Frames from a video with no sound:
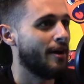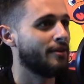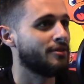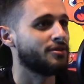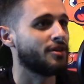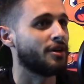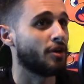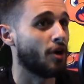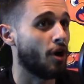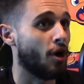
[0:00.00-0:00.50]
I was
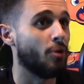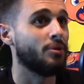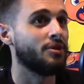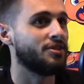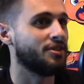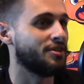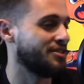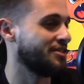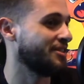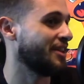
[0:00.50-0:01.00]
like, oh, we
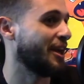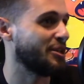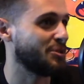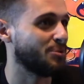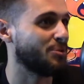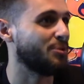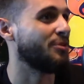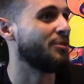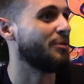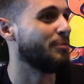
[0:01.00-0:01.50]
should
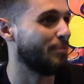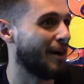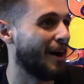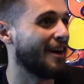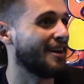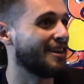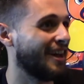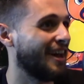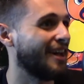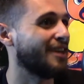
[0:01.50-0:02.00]
schedule the
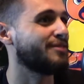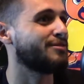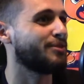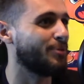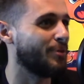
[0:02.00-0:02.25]
podcast for